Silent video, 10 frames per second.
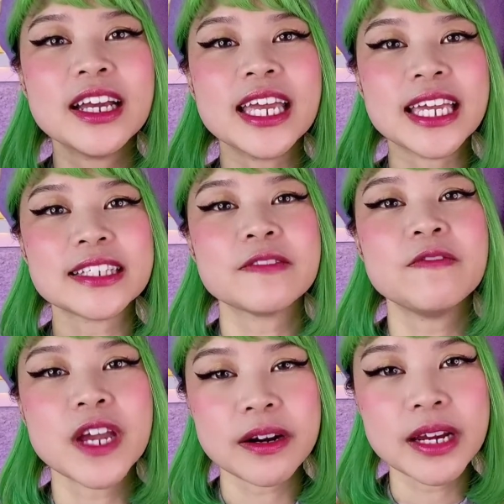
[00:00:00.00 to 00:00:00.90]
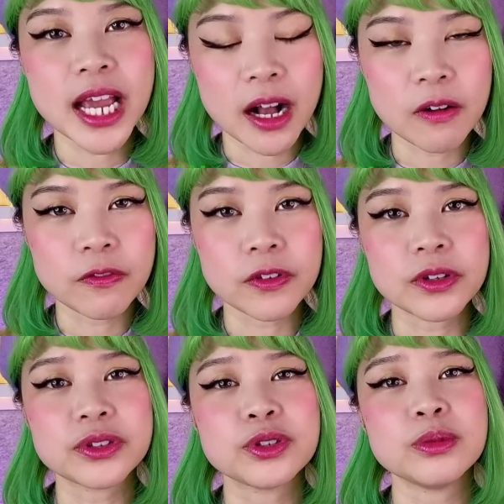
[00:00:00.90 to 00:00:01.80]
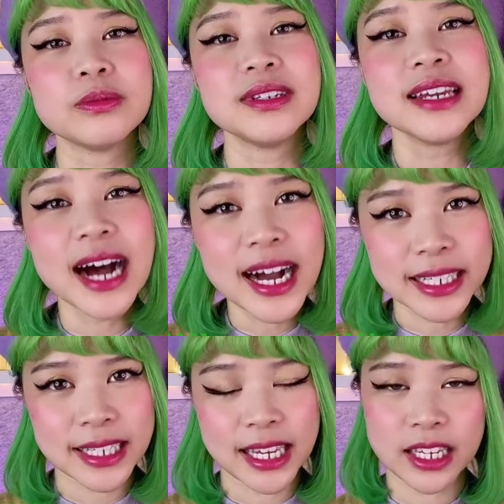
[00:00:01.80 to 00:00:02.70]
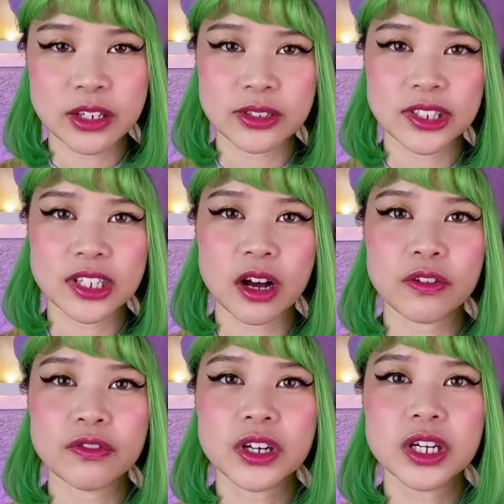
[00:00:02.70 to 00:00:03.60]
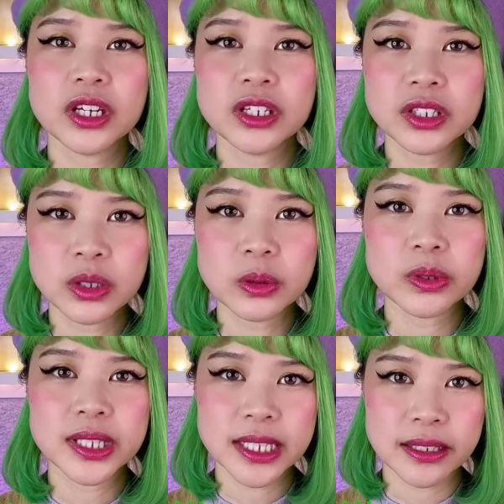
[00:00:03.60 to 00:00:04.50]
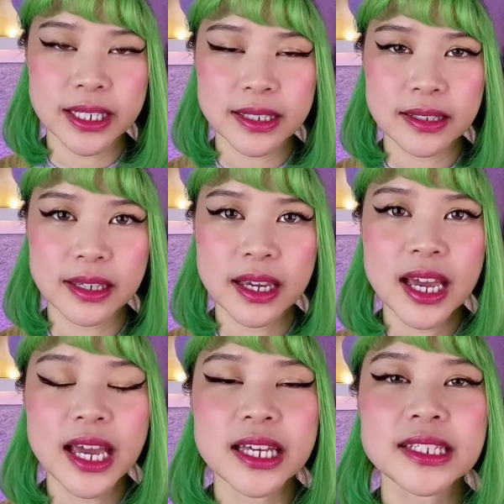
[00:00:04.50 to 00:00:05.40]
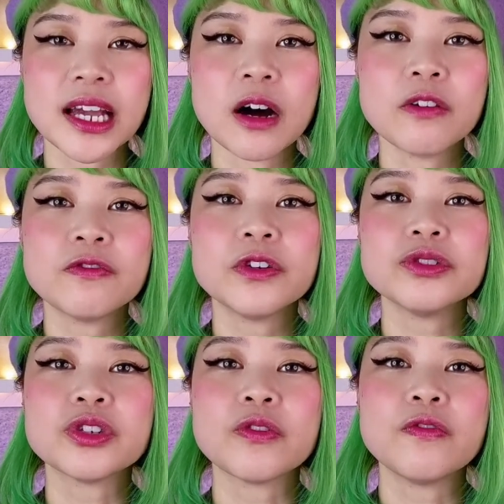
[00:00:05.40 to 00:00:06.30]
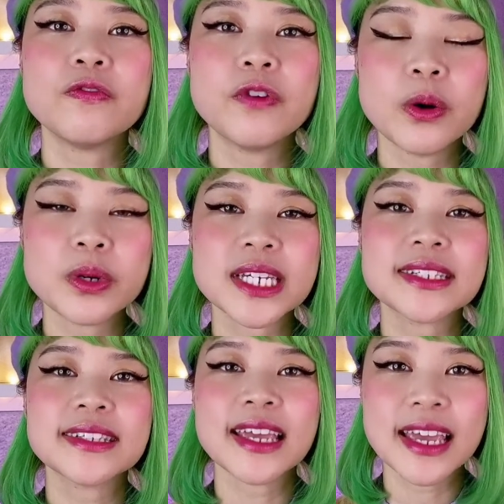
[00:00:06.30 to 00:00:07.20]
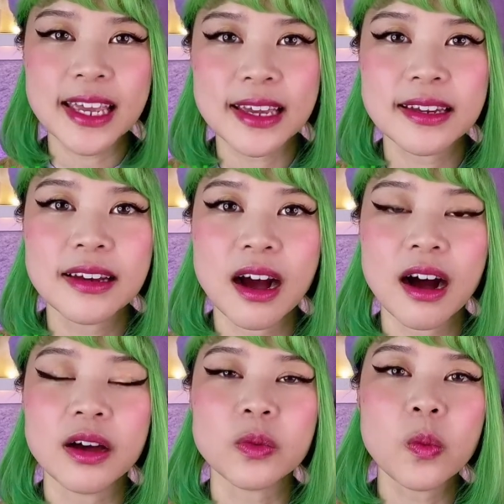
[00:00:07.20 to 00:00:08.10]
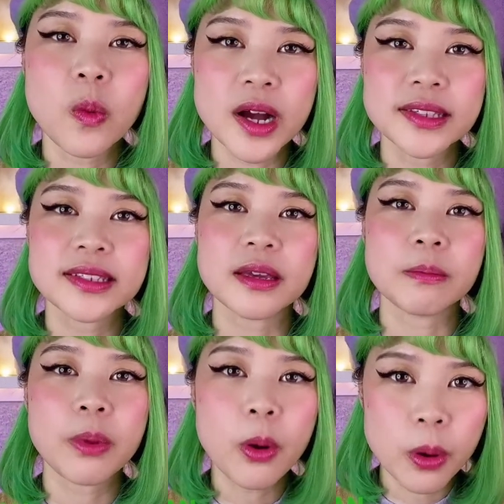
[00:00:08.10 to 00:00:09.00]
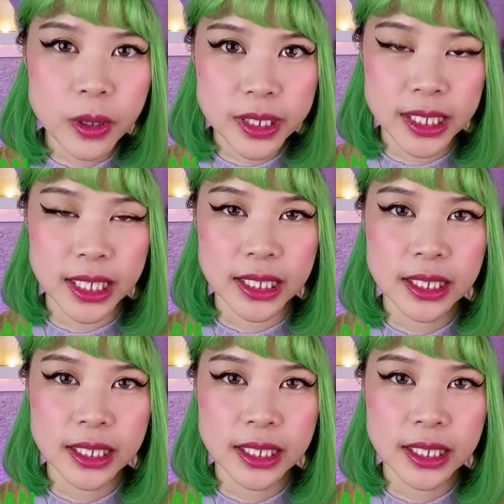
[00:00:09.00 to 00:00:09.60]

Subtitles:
it's very helpful to not take yourself too seriously. It's helpful to focus in on what's important